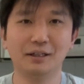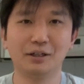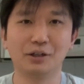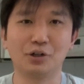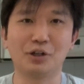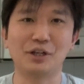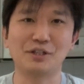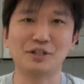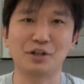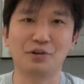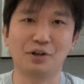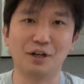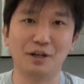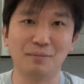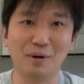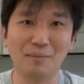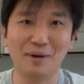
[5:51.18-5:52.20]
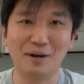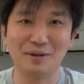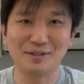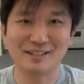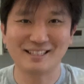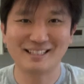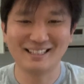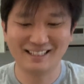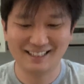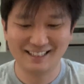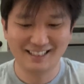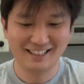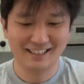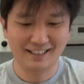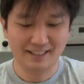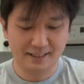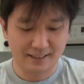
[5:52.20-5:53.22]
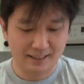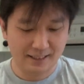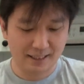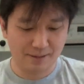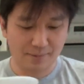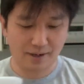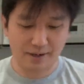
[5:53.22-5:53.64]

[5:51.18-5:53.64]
cookies and cream almost. All